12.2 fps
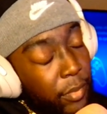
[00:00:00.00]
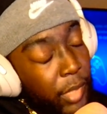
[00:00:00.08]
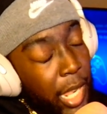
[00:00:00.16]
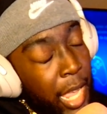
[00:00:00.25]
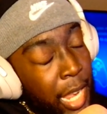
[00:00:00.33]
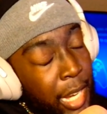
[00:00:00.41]

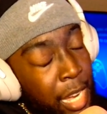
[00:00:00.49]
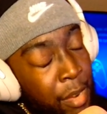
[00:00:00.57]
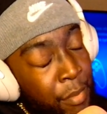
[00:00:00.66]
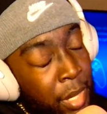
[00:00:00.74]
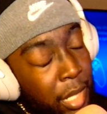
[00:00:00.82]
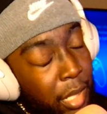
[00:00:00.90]
I got
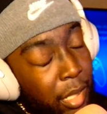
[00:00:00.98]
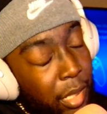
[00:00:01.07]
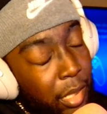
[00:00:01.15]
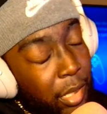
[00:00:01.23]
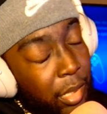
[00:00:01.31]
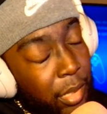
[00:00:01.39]
my
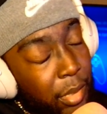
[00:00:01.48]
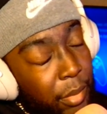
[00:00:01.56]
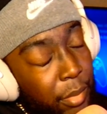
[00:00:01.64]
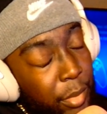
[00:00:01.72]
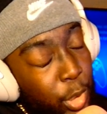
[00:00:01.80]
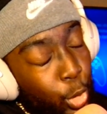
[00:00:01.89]
um
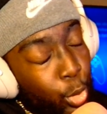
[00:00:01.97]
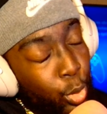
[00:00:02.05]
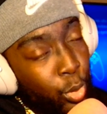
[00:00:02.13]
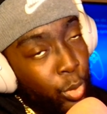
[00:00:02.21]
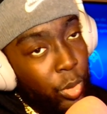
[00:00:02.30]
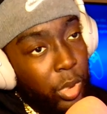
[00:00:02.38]

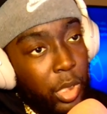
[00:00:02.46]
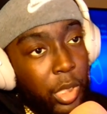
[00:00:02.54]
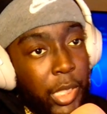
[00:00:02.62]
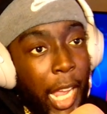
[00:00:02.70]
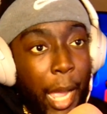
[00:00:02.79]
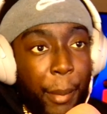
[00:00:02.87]
new
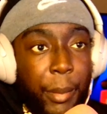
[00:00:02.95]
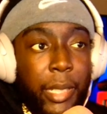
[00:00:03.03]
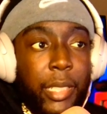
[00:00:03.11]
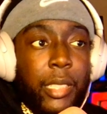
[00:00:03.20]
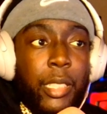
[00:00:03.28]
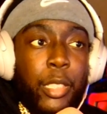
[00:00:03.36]
tablet
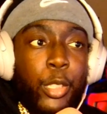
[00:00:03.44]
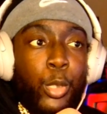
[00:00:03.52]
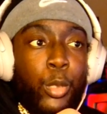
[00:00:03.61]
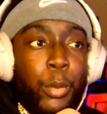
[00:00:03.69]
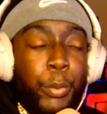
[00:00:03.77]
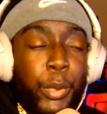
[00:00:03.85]
to do
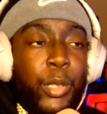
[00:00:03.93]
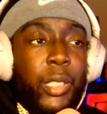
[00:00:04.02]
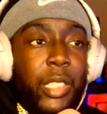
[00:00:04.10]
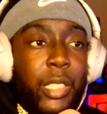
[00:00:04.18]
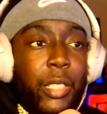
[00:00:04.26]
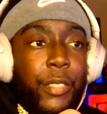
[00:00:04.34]
computer
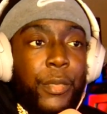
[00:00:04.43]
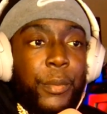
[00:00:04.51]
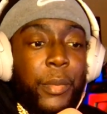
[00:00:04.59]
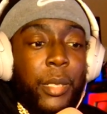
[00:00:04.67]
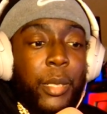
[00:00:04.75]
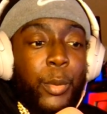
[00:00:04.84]
stuff
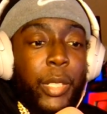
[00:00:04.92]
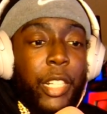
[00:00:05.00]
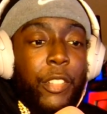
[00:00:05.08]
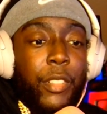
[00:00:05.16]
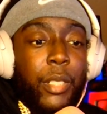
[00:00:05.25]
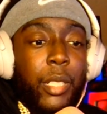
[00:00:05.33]
or
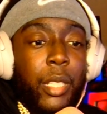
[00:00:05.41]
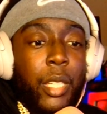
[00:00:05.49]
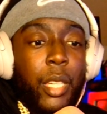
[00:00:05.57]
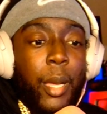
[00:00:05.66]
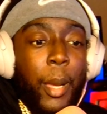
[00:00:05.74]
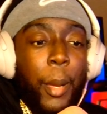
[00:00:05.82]
whatever.
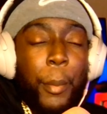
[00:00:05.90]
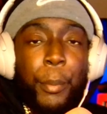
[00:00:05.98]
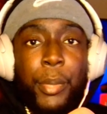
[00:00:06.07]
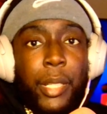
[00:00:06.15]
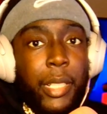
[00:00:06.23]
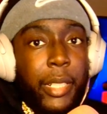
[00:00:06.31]

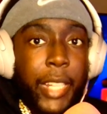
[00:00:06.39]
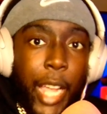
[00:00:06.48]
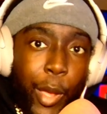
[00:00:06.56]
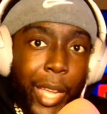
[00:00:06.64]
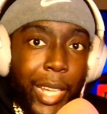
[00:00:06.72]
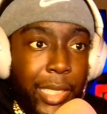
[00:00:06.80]
But now
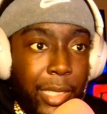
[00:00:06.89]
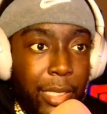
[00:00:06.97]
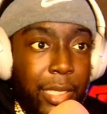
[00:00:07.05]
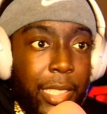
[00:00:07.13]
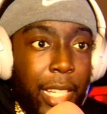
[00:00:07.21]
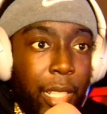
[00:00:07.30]
I can just
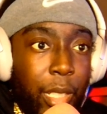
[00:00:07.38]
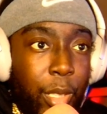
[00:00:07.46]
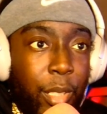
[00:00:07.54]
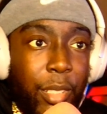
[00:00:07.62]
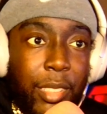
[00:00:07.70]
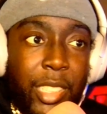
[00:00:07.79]

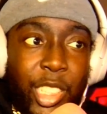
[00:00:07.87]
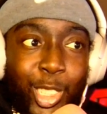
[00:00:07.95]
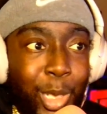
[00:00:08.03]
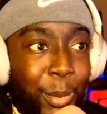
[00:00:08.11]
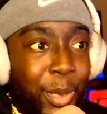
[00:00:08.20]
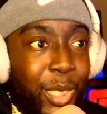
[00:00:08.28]
download the
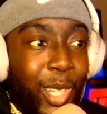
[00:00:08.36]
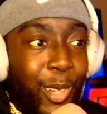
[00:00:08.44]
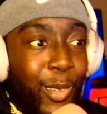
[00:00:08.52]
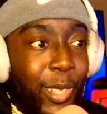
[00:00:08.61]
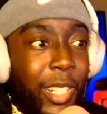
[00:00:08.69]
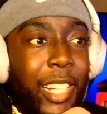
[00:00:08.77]
streaming
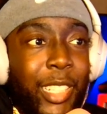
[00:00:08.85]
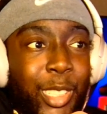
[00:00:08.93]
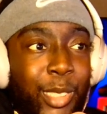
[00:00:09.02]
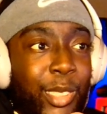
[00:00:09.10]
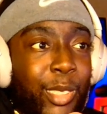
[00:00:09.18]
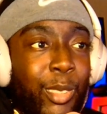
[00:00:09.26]
software that I
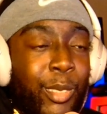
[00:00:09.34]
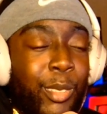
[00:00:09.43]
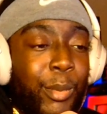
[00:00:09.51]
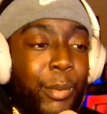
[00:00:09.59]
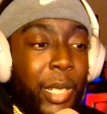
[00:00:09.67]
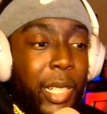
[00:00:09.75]
use on
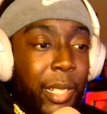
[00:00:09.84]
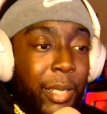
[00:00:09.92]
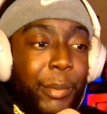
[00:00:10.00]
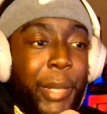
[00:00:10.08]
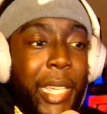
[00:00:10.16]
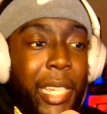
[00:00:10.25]
my
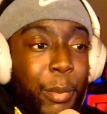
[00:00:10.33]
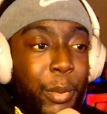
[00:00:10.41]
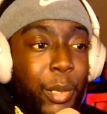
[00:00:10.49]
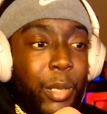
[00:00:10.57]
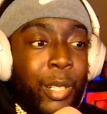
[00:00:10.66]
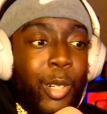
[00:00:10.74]
main
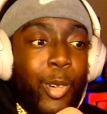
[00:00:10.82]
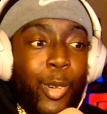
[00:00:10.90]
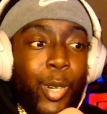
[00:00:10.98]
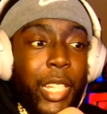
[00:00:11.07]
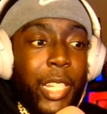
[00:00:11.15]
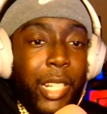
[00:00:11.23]
computer
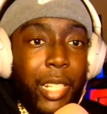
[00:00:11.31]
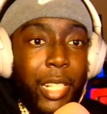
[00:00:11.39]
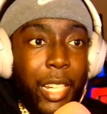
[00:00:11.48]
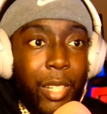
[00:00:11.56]
on here now